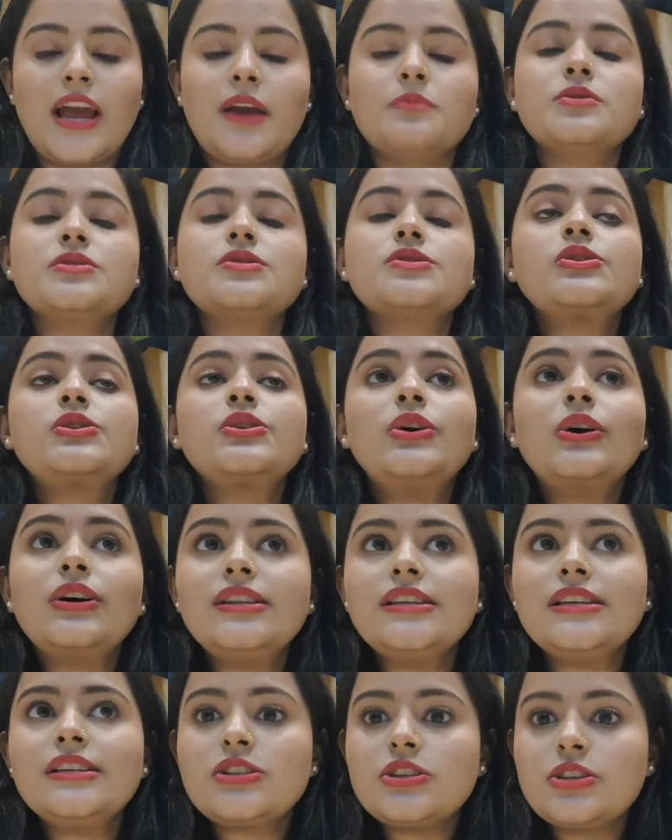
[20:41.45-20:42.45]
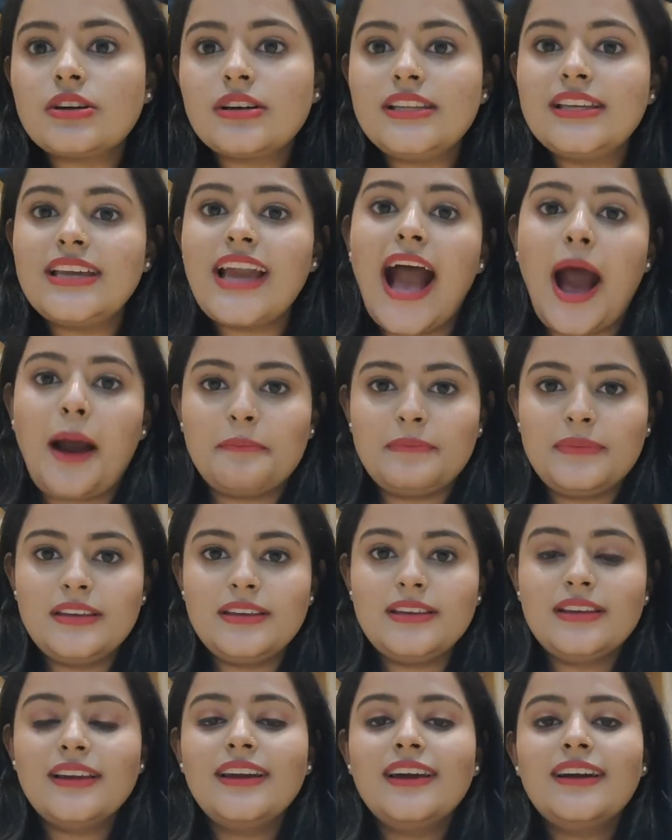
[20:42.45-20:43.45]
I was really, really
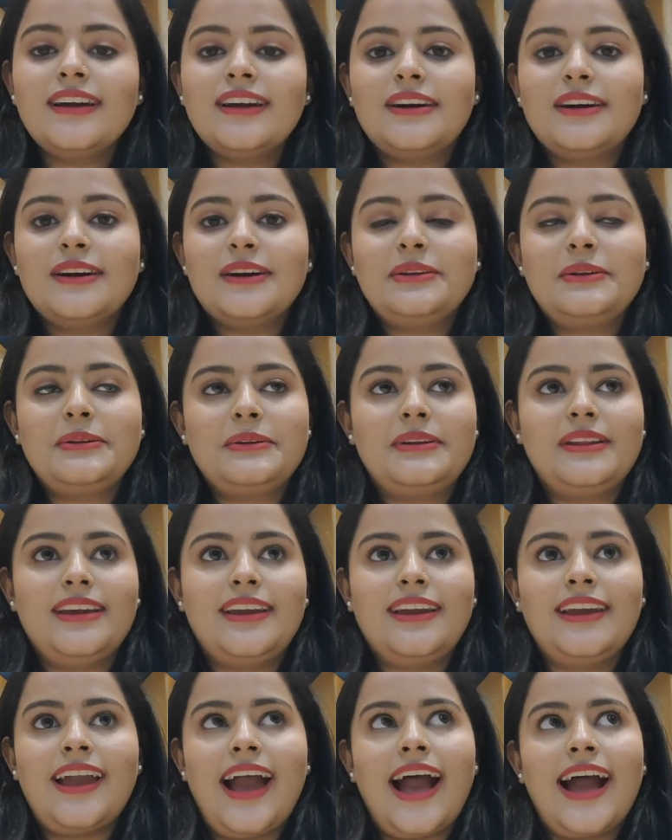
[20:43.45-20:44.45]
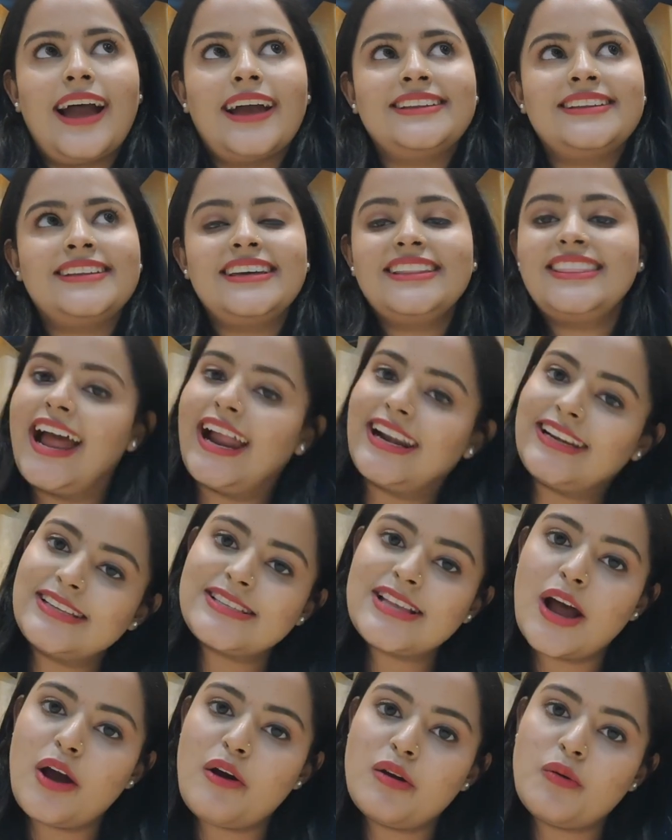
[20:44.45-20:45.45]
happy today, and that
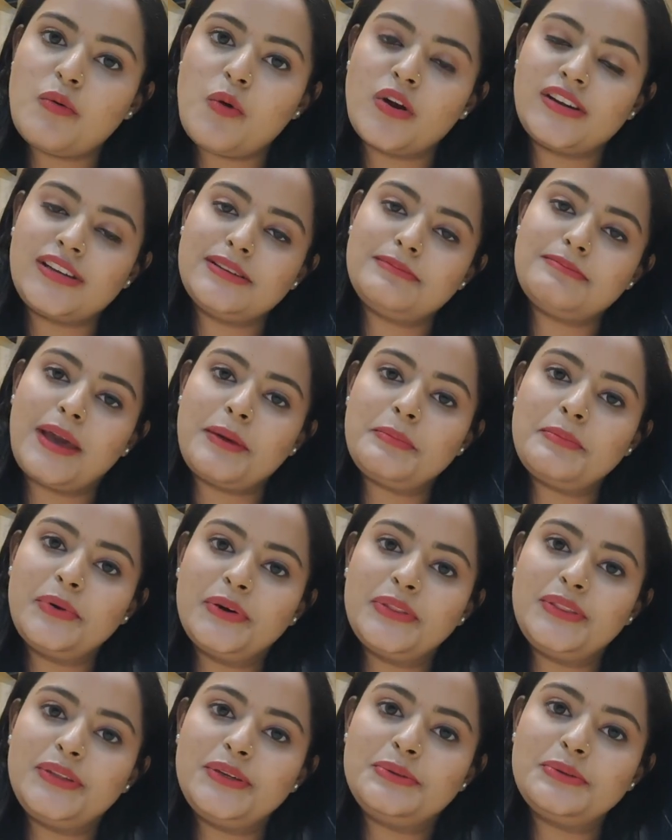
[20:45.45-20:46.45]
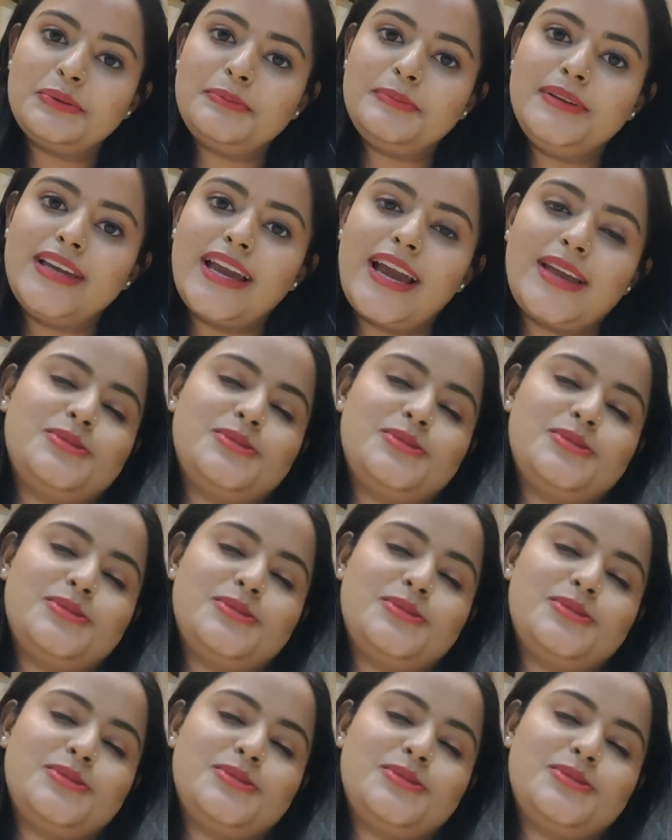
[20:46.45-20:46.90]
is how I wanted my birthday to be.